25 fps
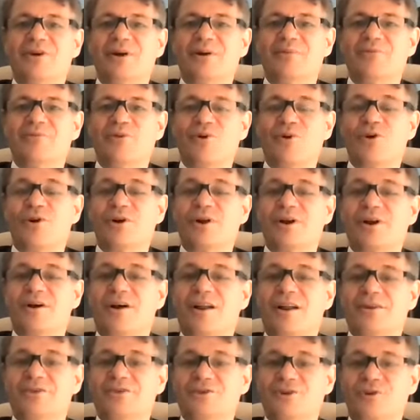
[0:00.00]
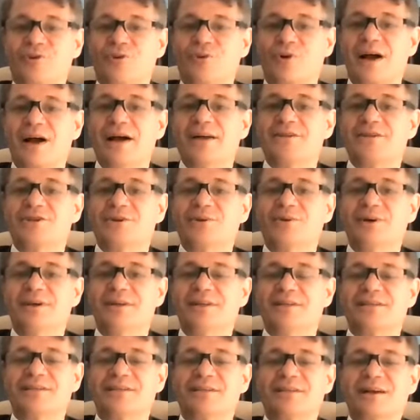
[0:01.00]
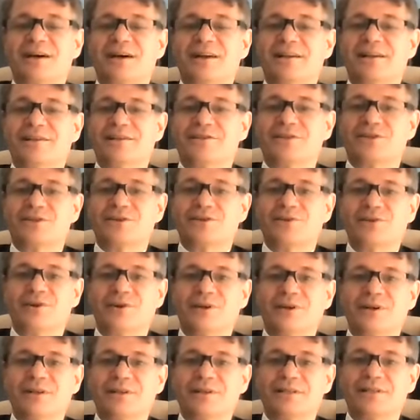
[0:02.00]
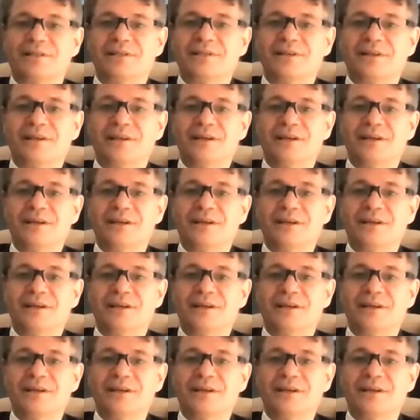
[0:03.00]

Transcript: M4 and a College of Graduate Studies student,